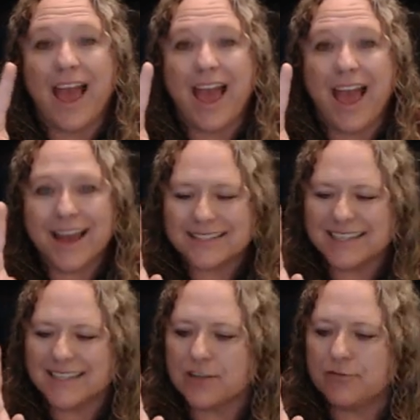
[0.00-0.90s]
X
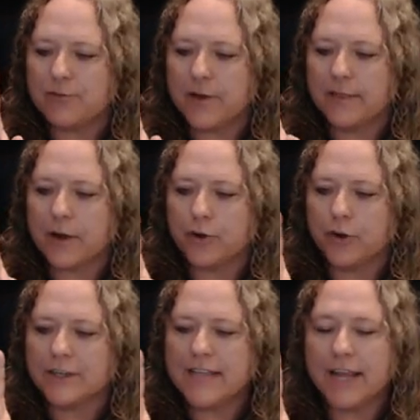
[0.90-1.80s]
is a fun letter.
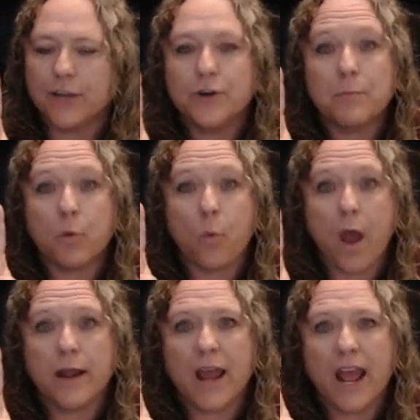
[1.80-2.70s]
You're going to take your number
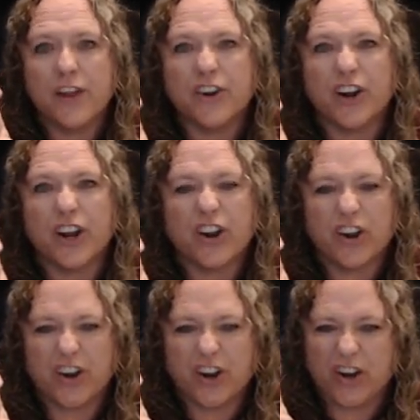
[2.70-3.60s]
1 and you're going to
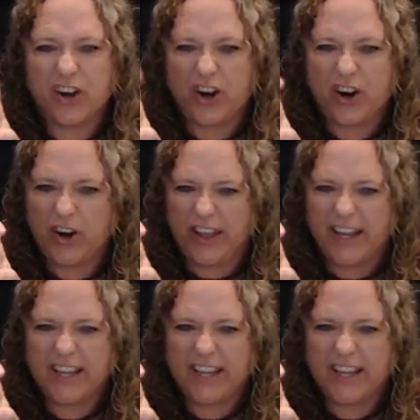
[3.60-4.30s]
curl it